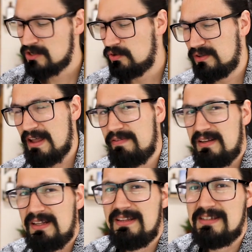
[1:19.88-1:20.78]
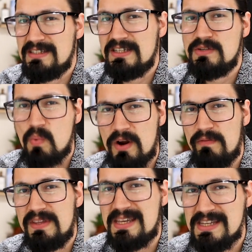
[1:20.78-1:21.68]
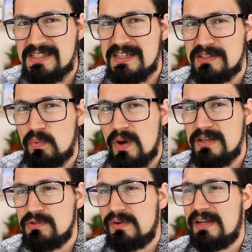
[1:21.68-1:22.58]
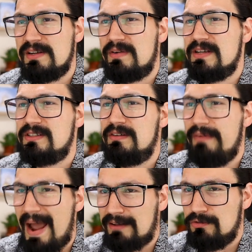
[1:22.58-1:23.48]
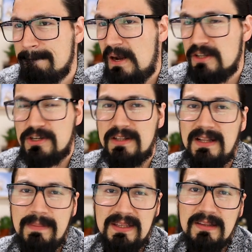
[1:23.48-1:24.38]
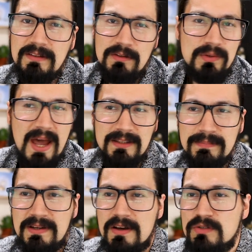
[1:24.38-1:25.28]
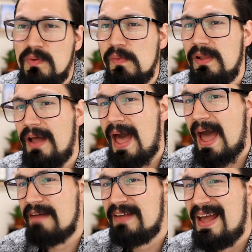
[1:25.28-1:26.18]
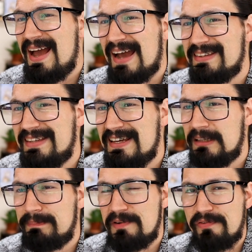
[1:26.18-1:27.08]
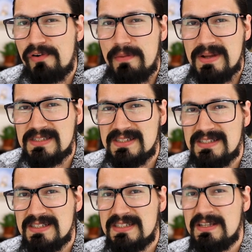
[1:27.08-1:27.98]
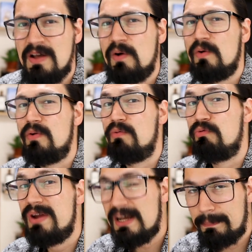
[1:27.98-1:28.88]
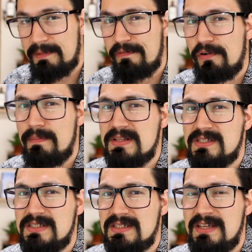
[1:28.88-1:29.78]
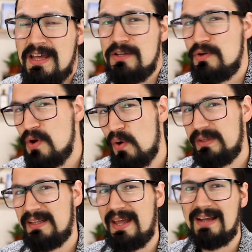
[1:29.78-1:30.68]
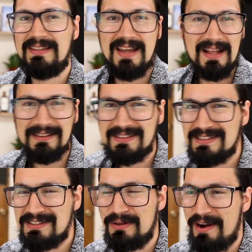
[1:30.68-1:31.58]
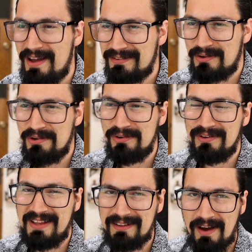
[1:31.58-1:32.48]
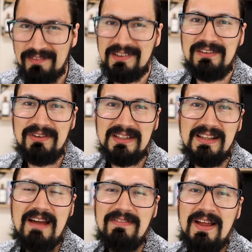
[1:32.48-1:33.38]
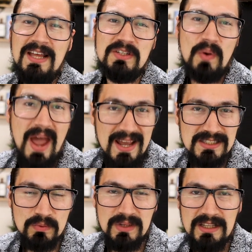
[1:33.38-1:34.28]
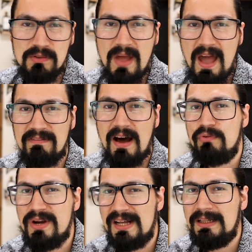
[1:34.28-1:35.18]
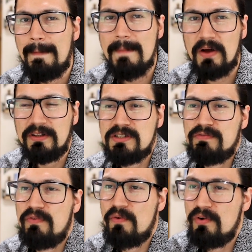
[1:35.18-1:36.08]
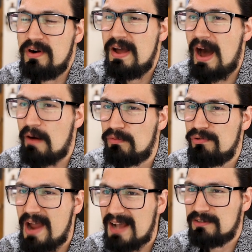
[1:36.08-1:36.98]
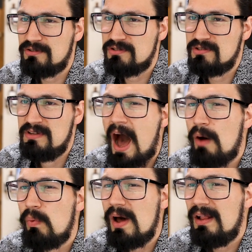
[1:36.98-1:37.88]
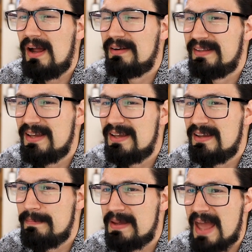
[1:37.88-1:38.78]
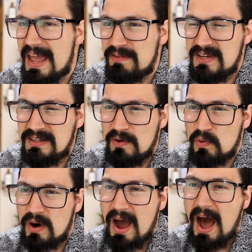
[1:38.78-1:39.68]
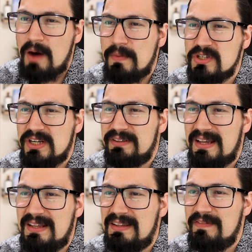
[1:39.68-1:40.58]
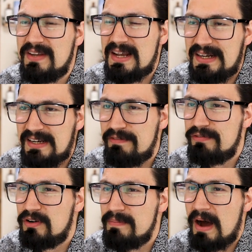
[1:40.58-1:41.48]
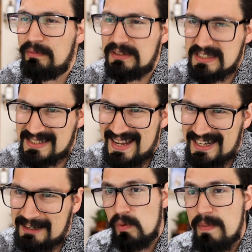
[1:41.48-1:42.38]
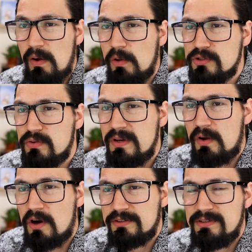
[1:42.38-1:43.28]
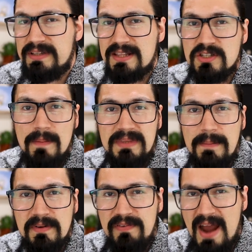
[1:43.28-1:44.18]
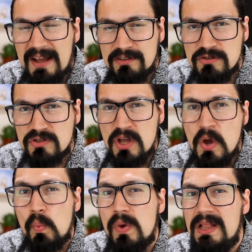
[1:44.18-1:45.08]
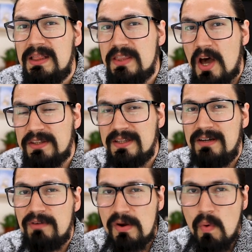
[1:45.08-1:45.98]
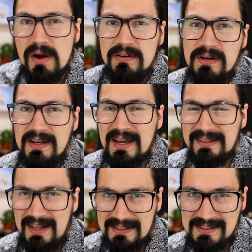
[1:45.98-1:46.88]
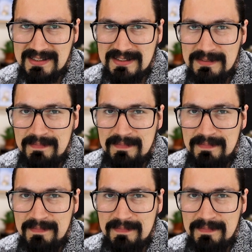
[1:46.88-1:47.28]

So definitely this is one of the easiest ways to categorize reactors. But it's not limited to that, because we will have ideal performances, or real performances. You know that idealities do not occur that often in real life, so hence we need to have real models for our reactors. How well are they behaving, or how much are they deviating from our design? We may also encounter that some type of reactors will not require catalysts.